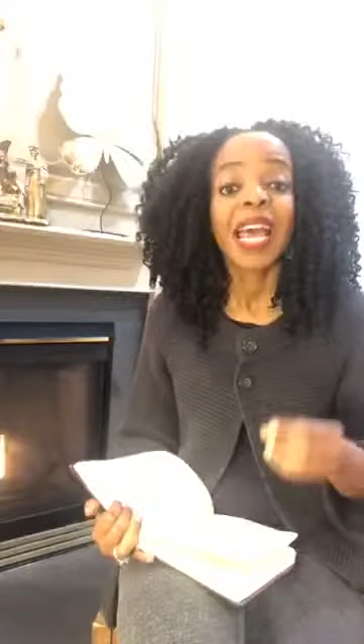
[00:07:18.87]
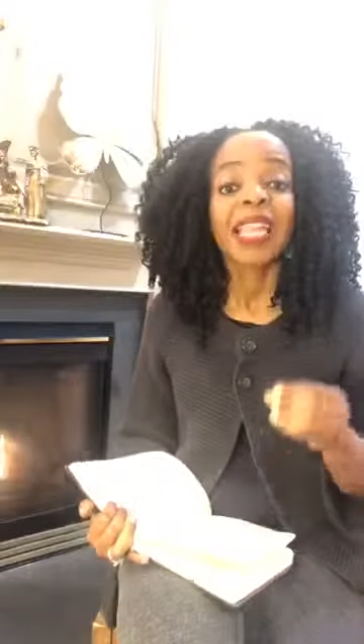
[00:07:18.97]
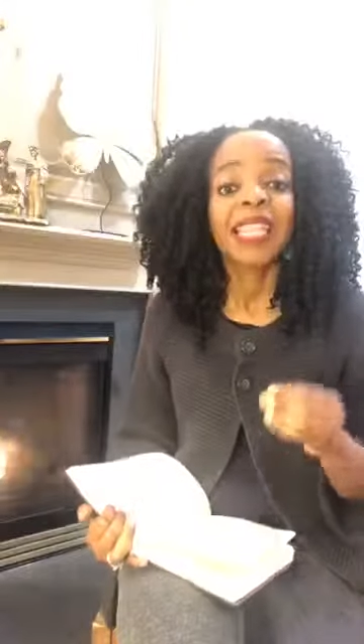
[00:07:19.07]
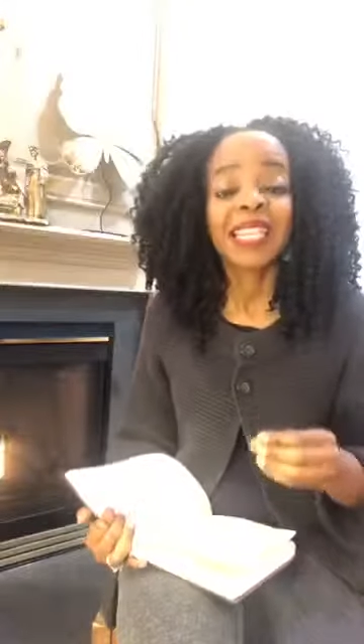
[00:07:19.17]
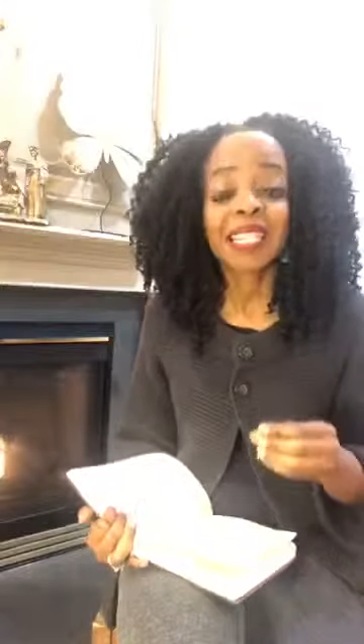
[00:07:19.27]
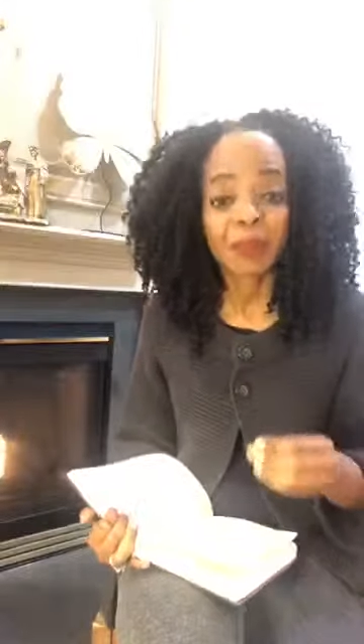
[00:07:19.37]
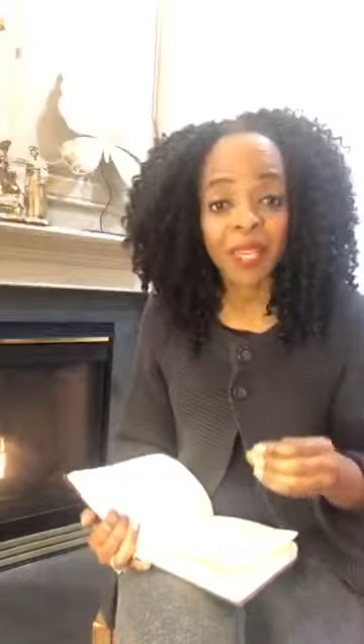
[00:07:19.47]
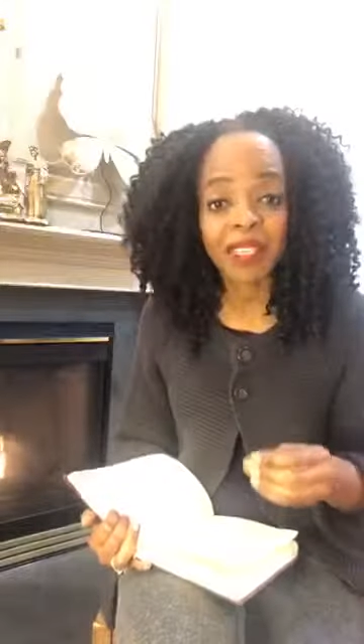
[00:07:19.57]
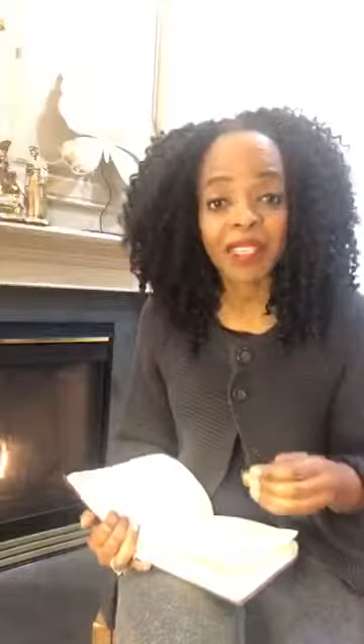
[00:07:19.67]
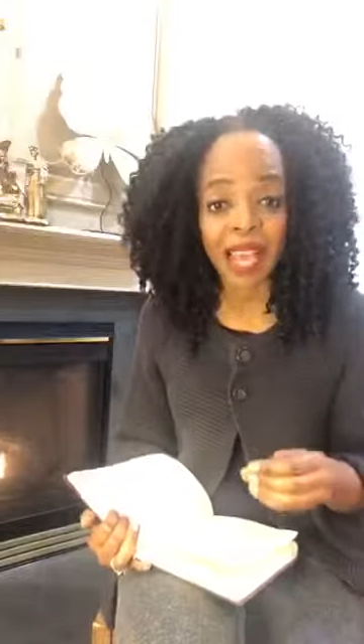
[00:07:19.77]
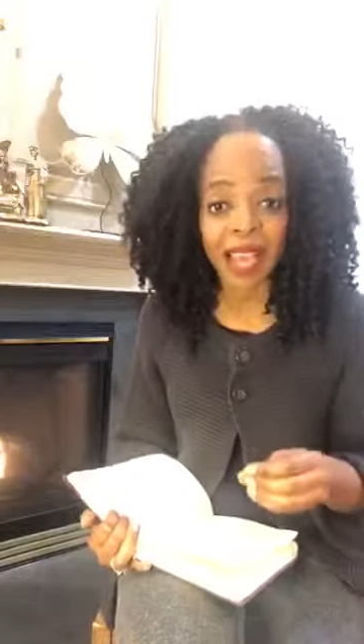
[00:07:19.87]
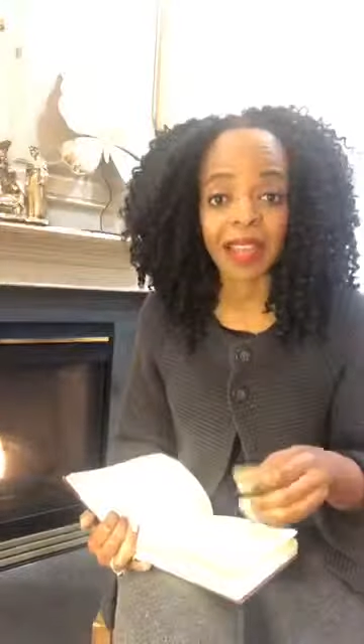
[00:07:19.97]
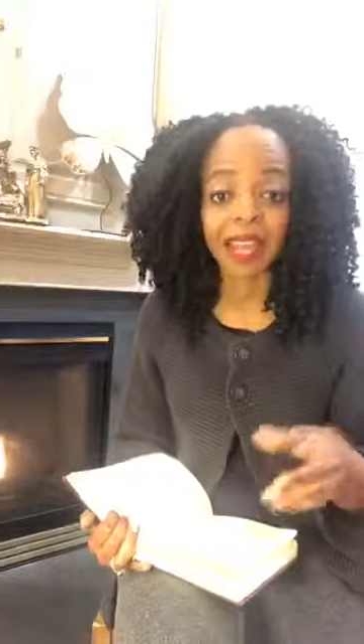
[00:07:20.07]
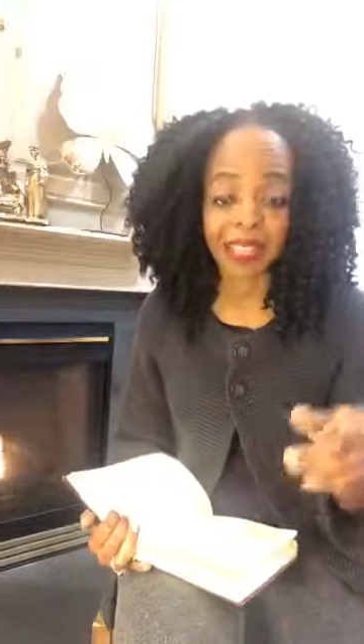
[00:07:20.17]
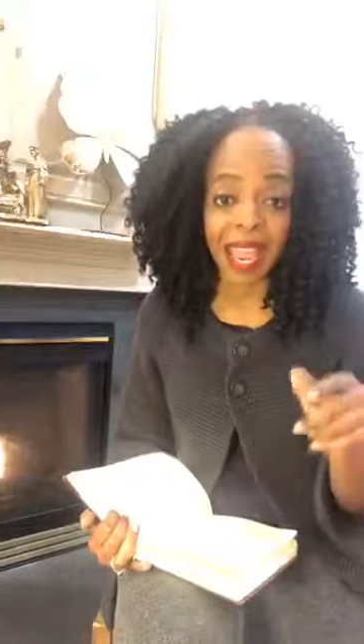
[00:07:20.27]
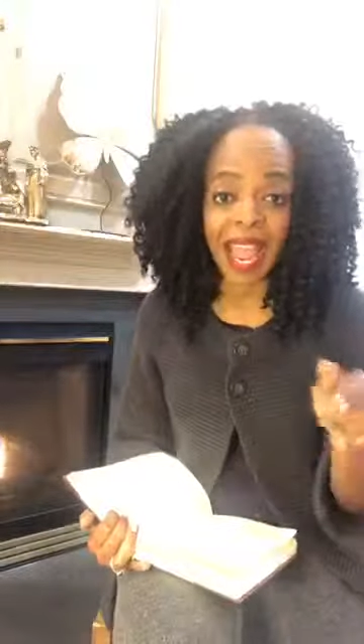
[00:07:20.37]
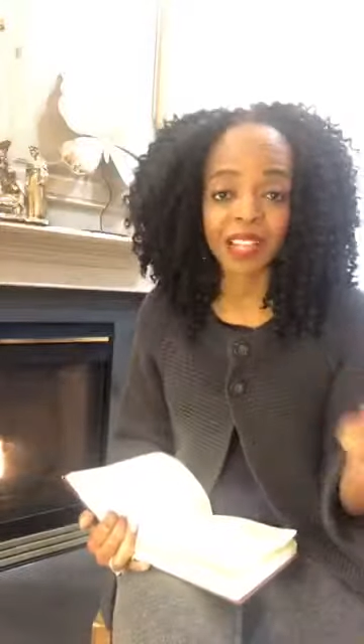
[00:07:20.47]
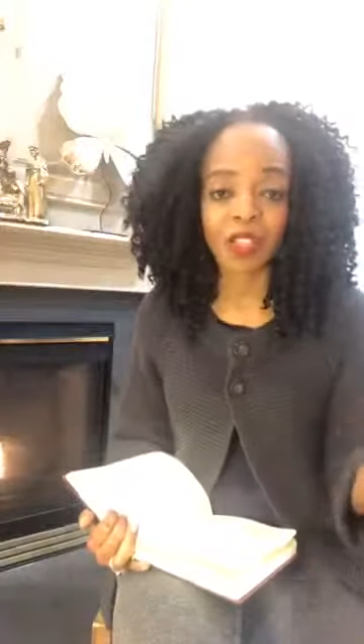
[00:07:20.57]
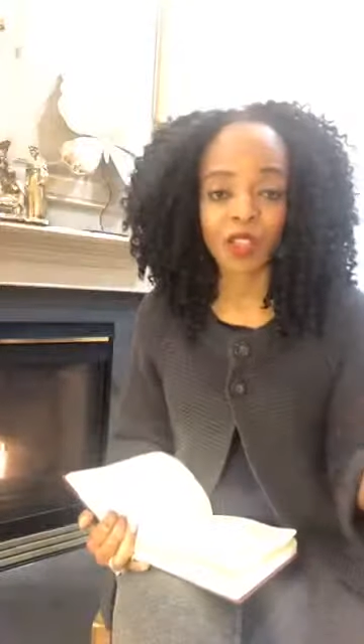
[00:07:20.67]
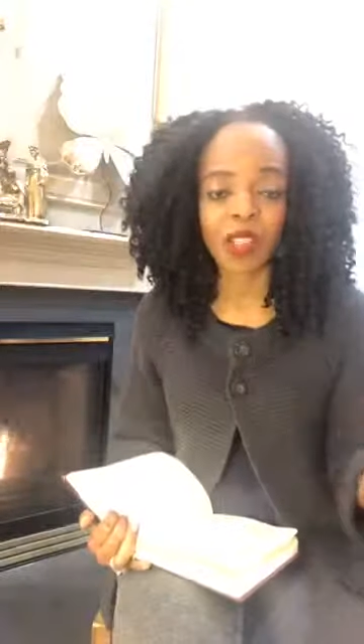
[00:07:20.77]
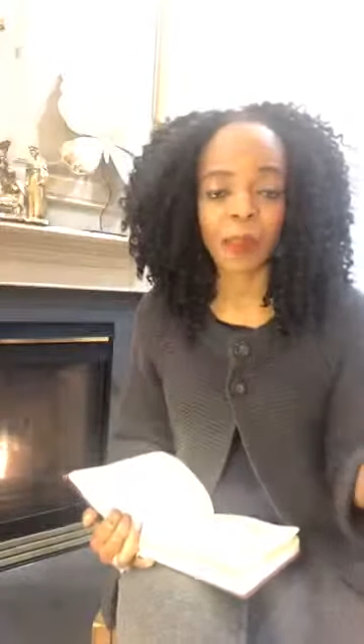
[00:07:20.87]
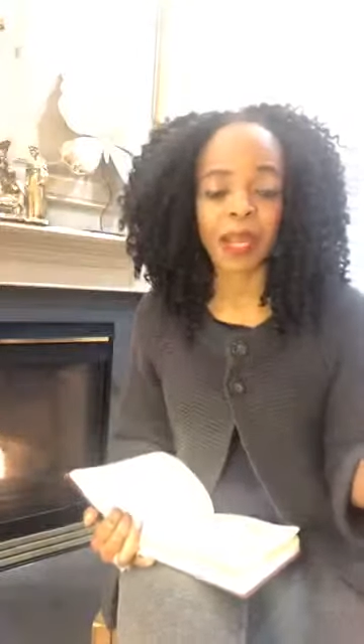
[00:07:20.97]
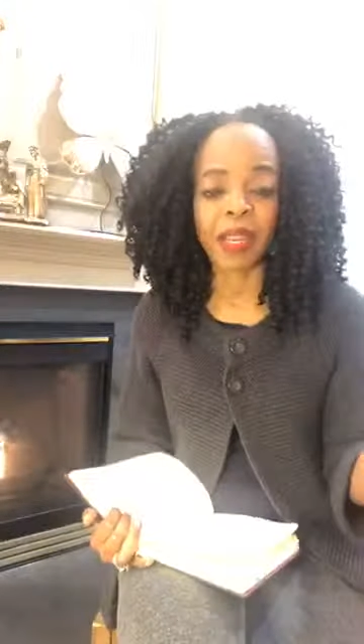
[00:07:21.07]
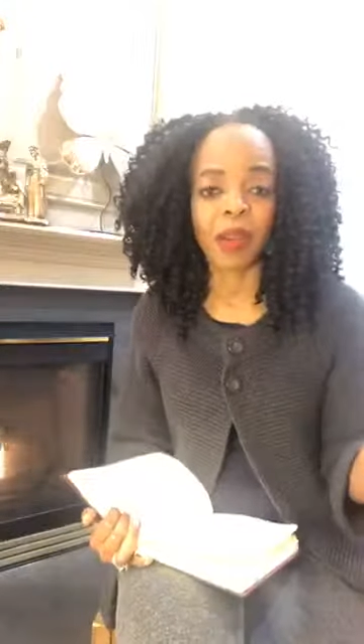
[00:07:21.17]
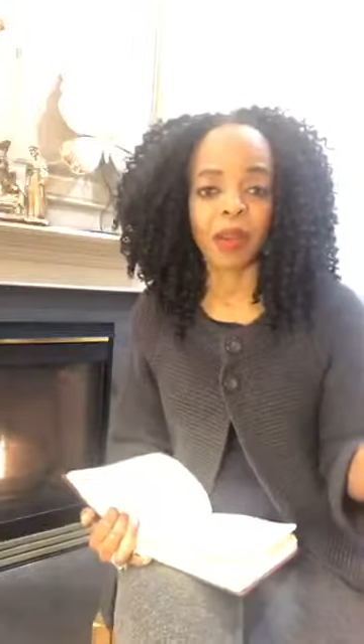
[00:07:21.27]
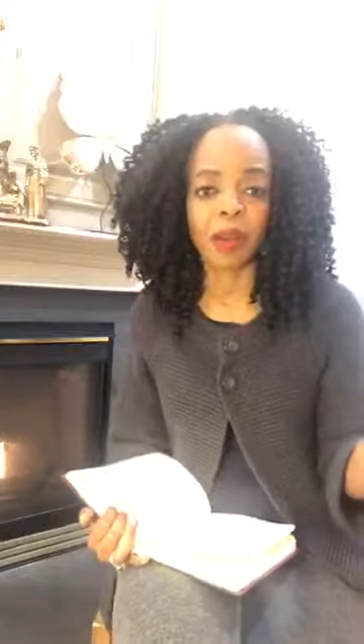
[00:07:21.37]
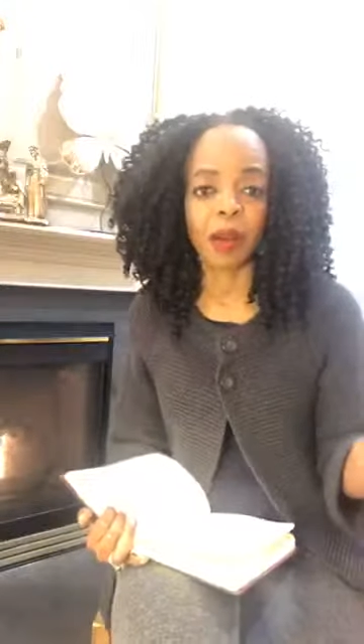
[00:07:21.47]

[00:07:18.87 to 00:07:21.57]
This means that, as I answered somebody uh,